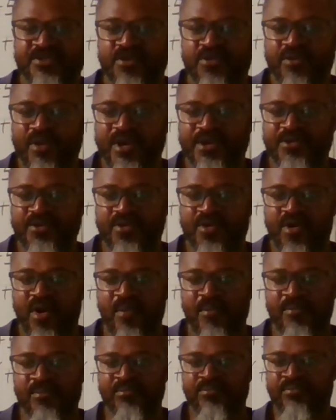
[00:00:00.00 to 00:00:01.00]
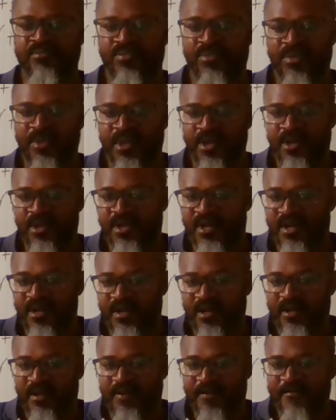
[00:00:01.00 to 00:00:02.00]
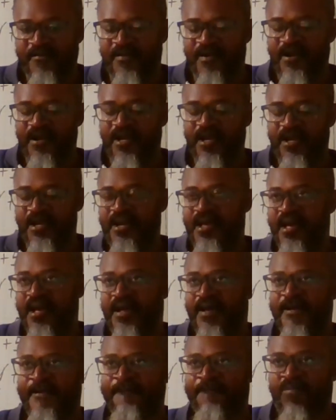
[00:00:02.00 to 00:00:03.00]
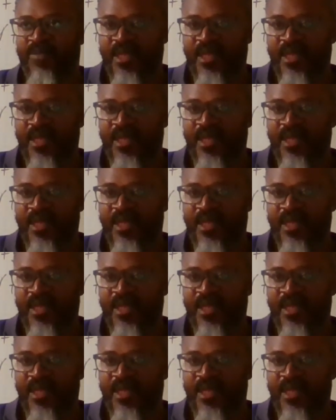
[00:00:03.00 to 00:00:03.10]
So when you come in later